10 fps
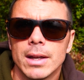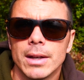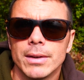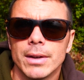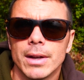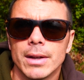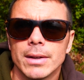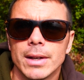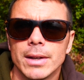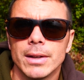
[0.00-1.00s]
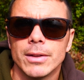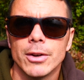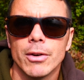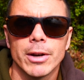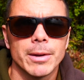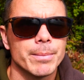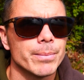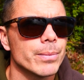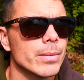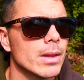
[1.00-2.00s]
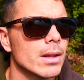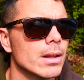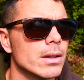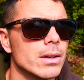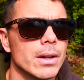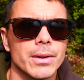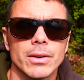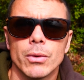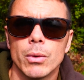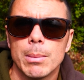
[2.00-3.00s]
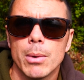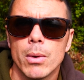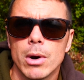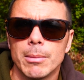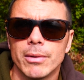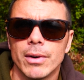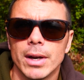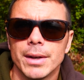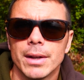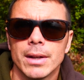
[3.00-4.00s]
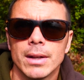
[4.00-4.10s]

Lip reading: and did the night. Nothing to report, I'm afraid.